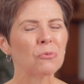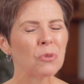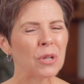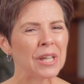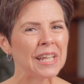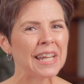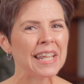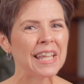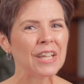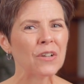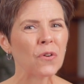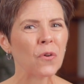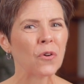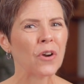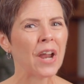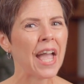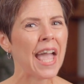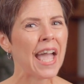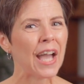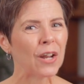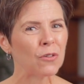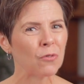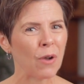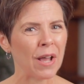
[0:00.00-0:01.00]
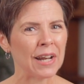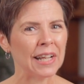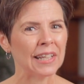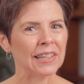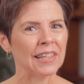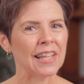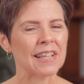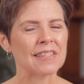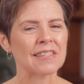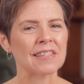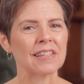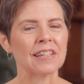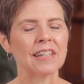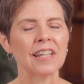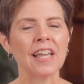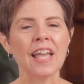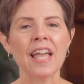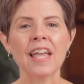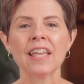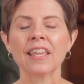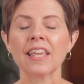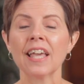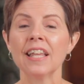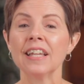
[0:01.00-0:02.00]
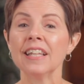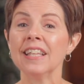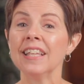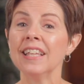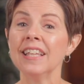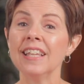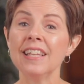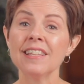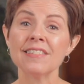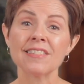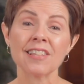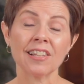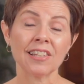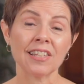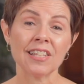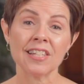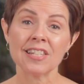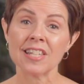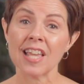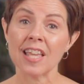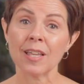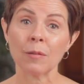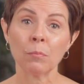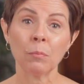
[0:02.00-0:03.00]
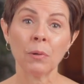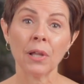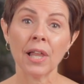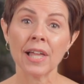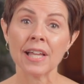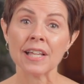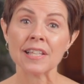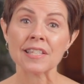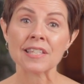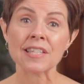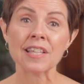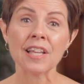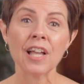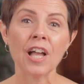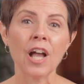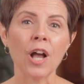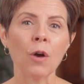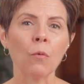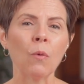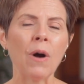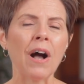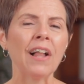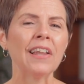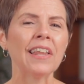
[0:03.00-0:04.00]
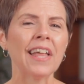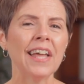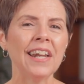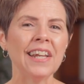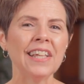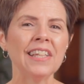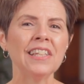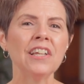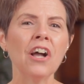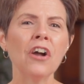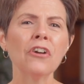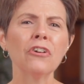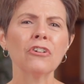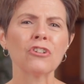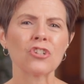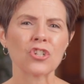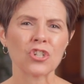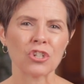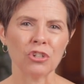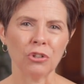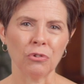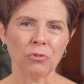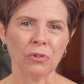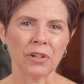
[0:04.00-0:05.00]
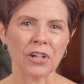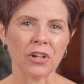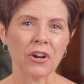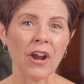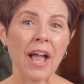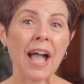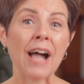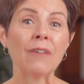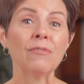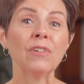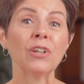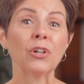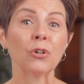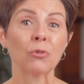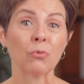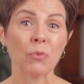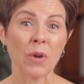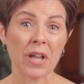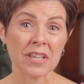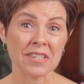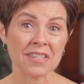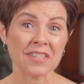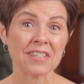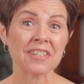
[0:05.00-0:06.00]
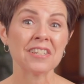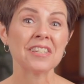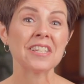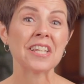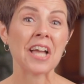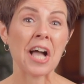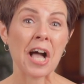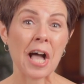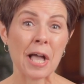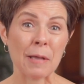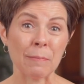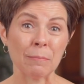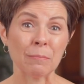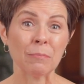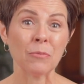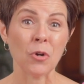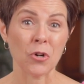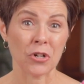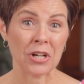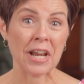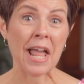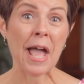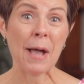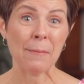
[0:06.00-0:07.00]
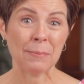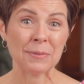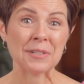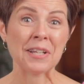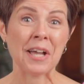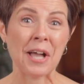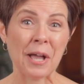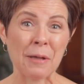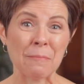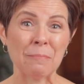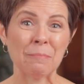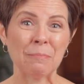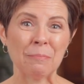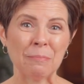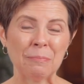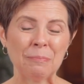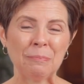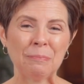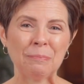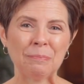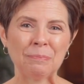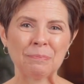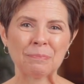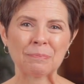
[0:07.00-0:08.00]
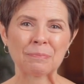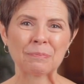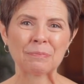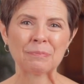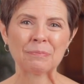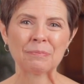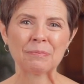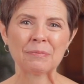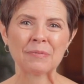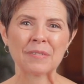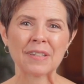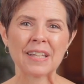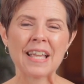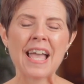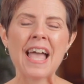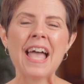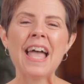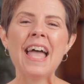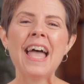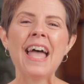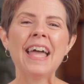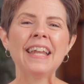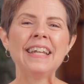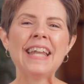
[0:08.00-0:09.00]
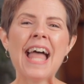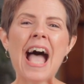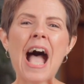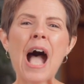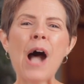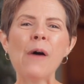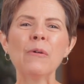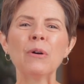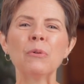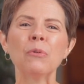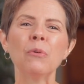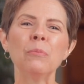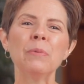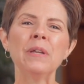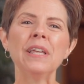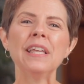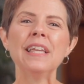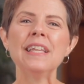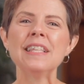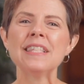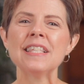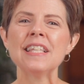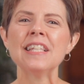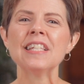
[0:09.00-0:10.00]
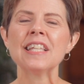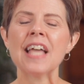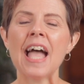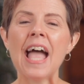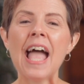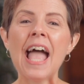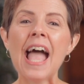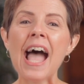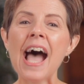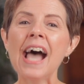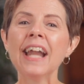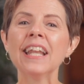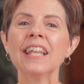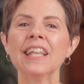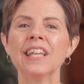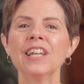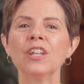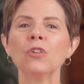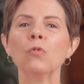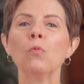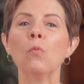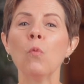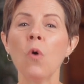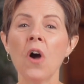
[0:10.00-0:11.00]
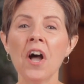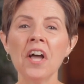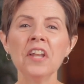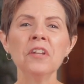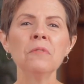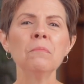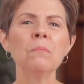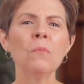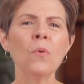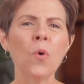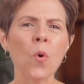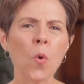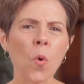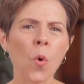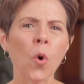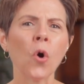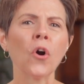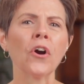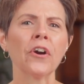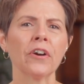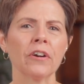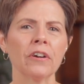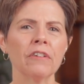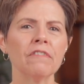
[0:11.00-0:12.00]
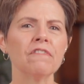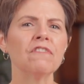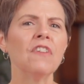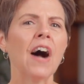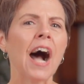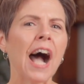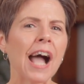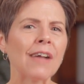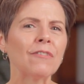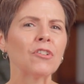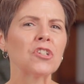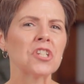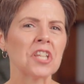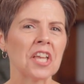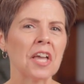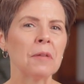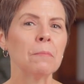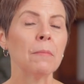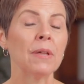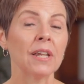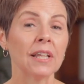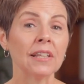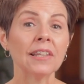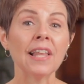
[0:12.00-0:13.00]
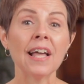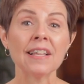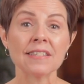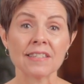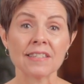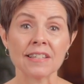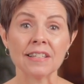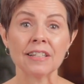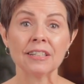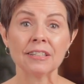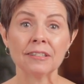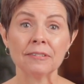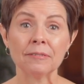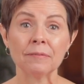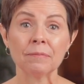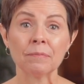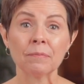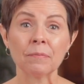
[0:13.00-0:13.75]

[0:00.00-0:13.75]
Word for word: reading or handwriting lesson can easily take place while any younger children are having a rest time or nap time. Now it will be easy to add in one more five or ten minute lesson.